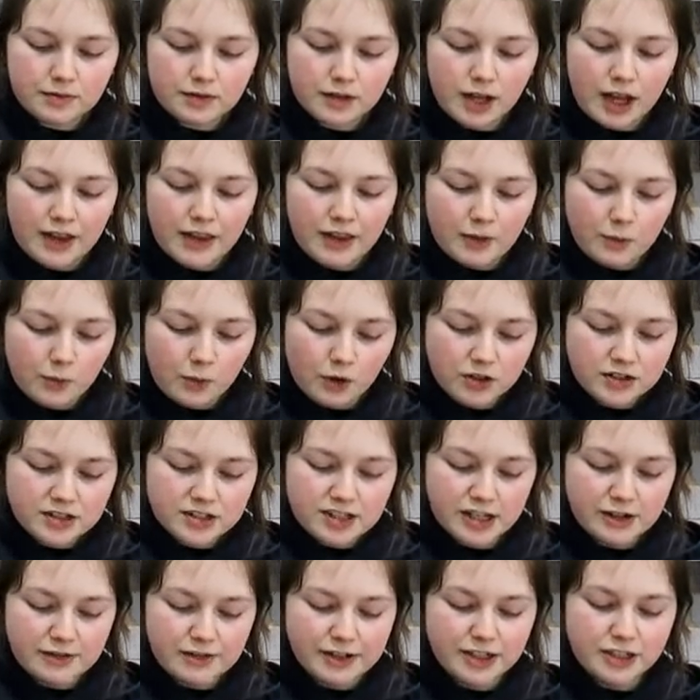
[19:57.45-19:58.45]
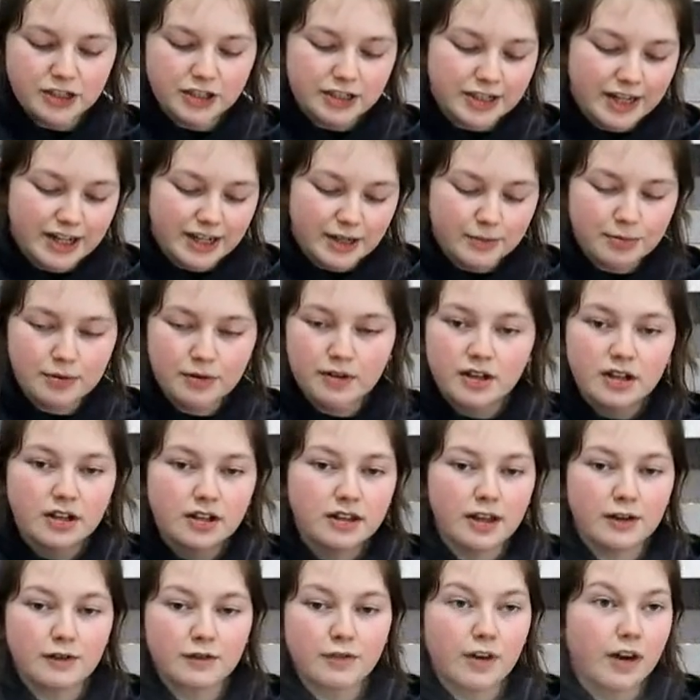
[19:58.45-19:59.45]
And then once they're in shape,
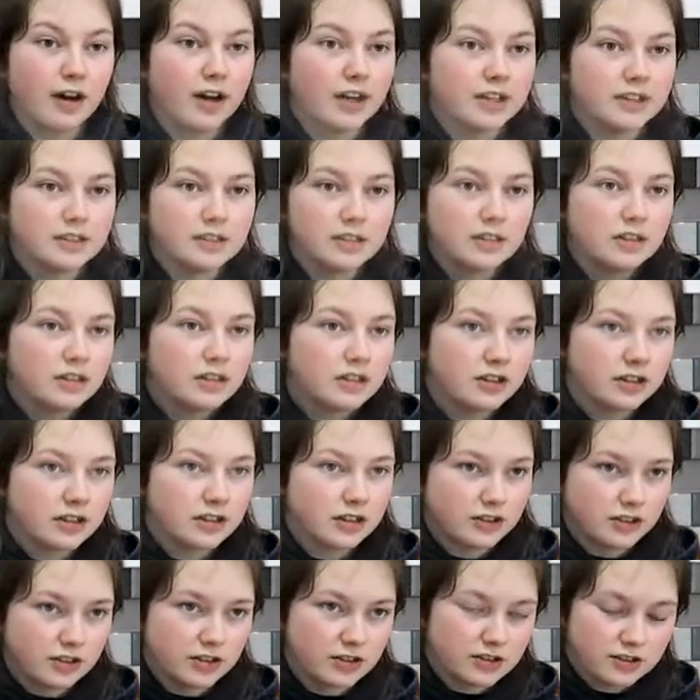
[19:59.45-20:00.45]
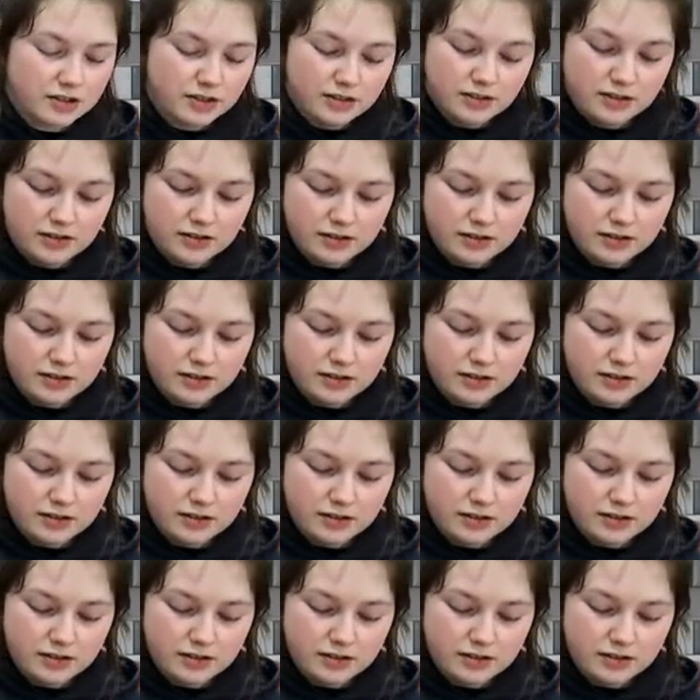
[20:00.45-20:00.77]
they're fine. You can just